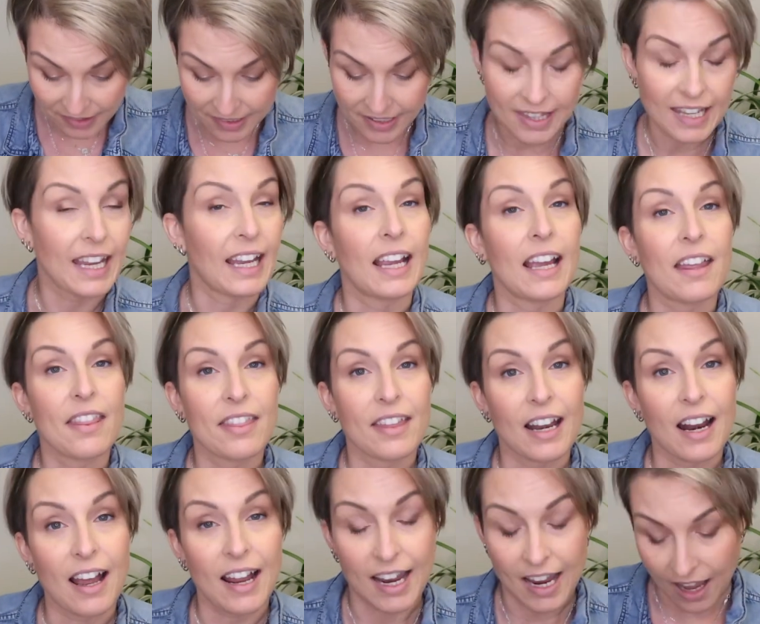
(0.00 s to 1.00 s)
thing
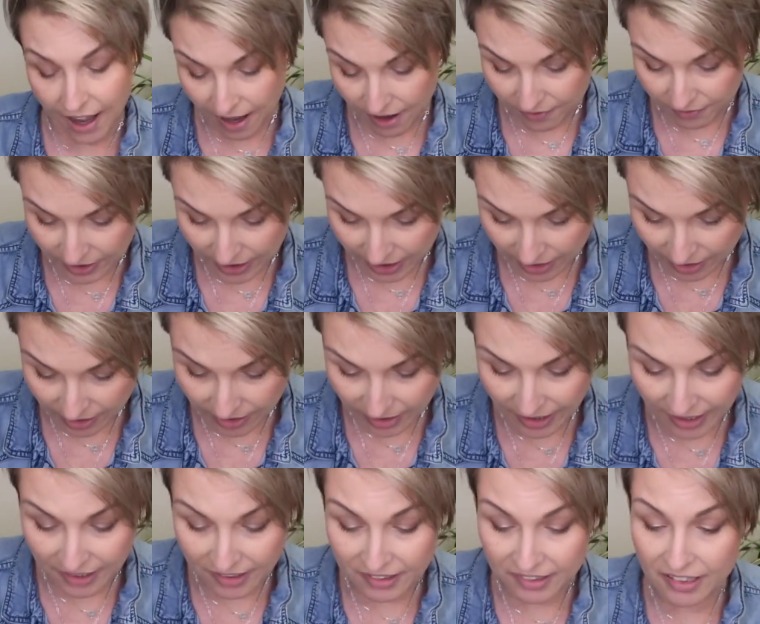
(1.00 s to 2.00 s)
that I have here
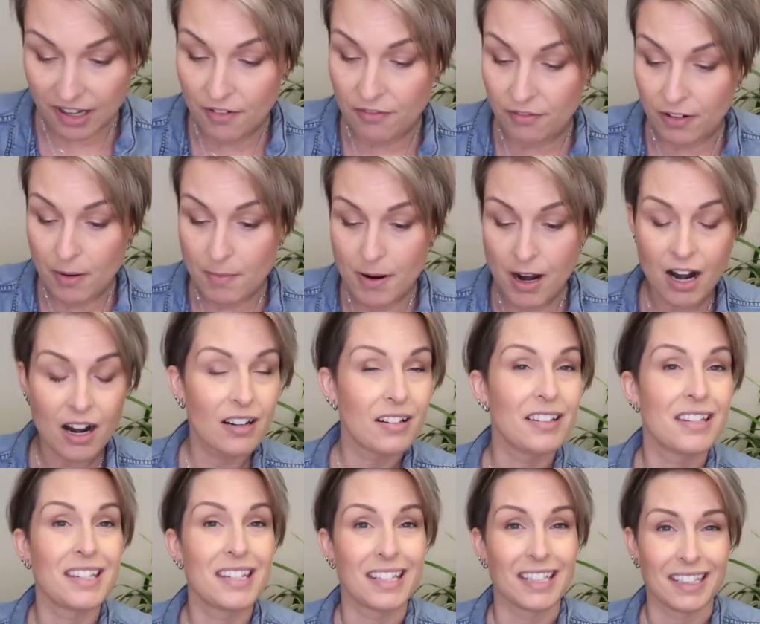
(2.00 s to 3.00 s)
is from
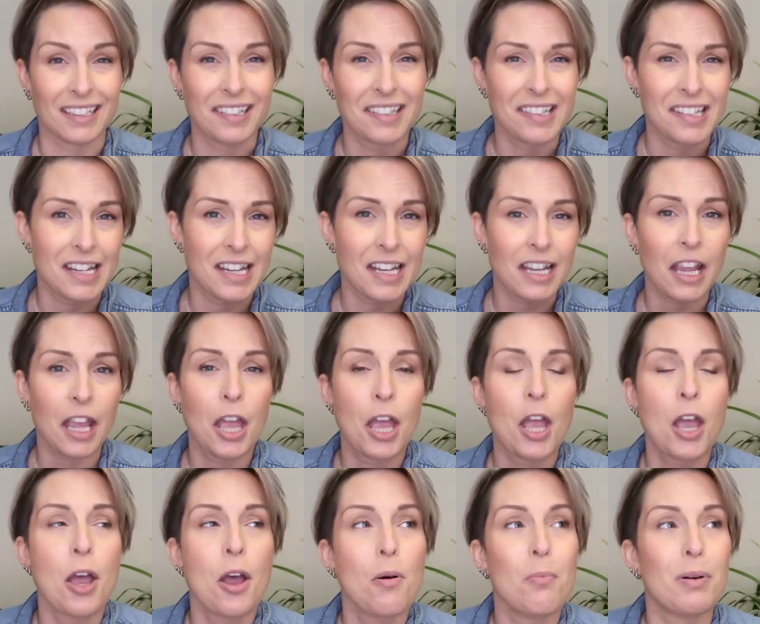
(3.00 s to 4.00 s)
Artistic,
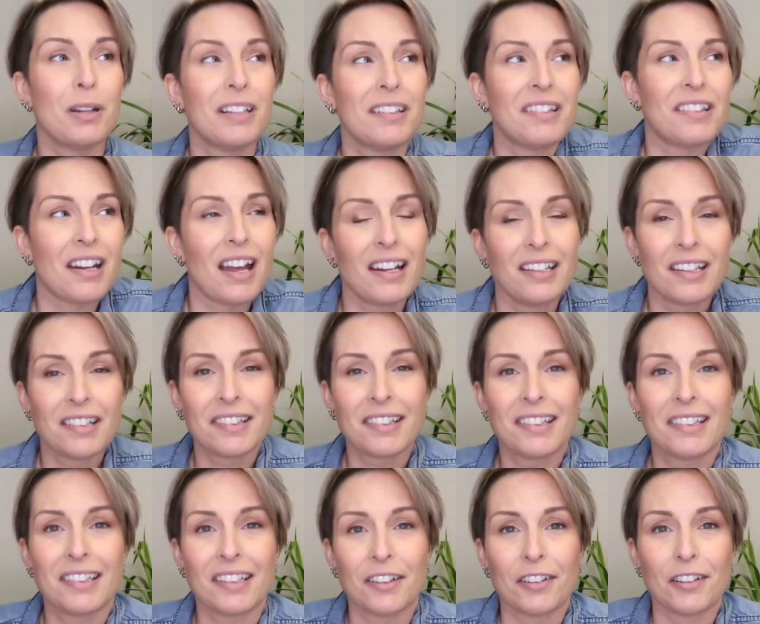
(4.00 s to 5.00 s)
but it's not
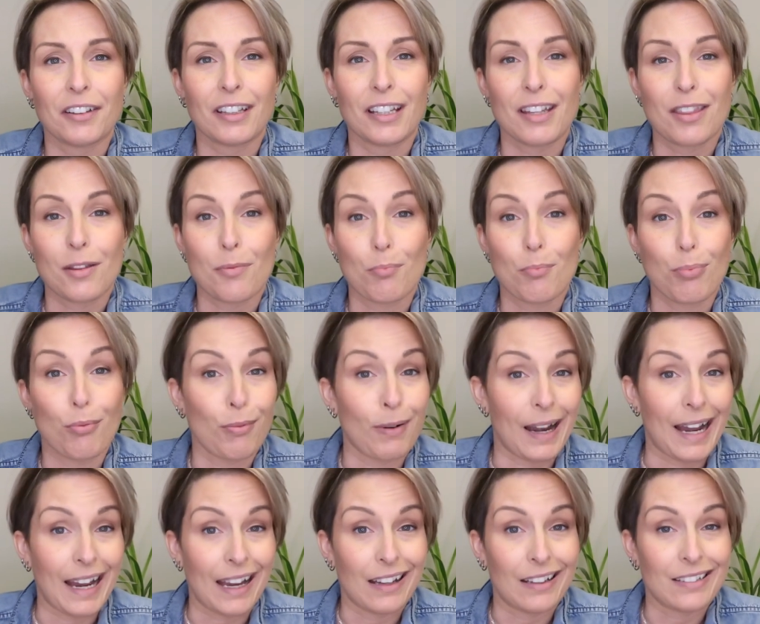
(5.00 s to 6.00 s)
necessarily the
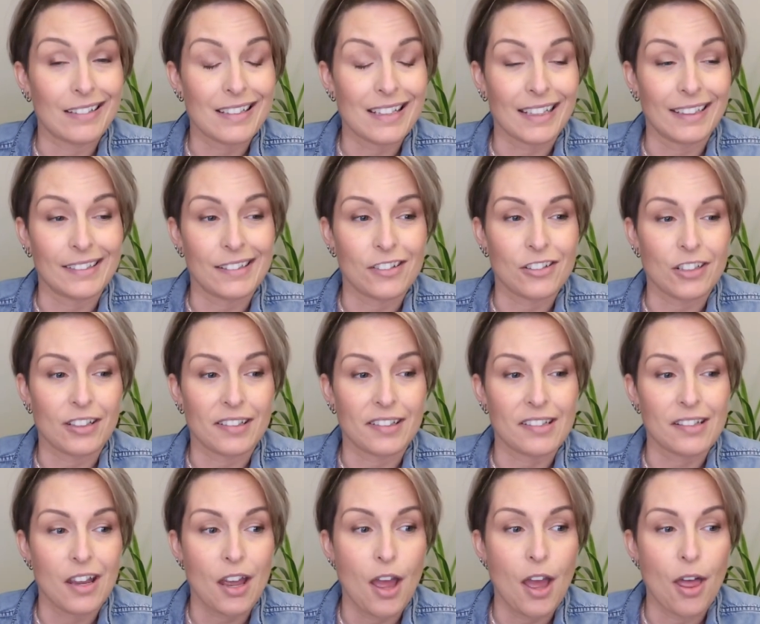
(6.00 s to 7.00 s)
brand, it's
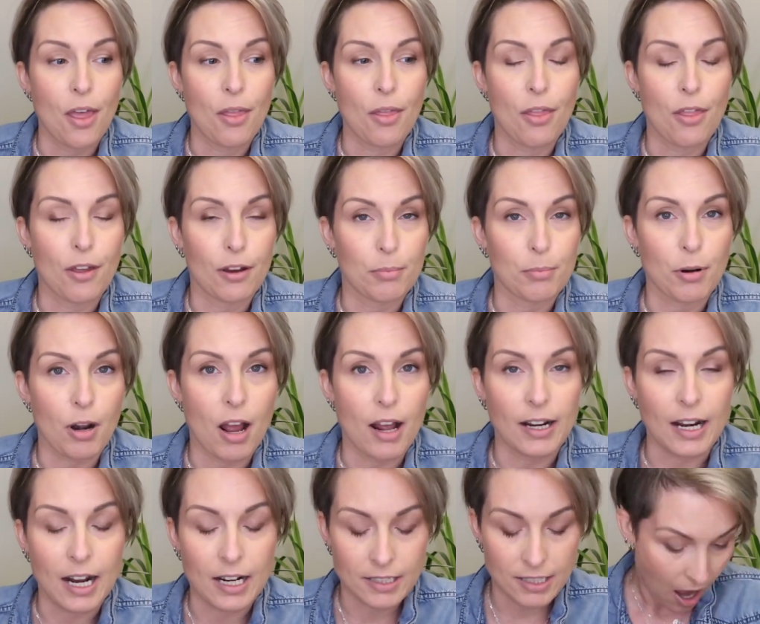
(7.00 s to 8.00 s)
just the
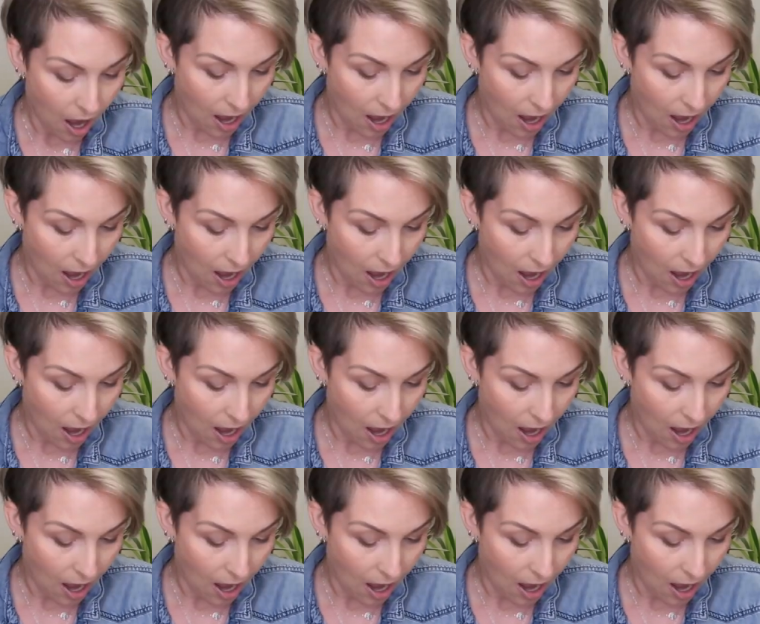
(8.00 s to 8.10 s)
product.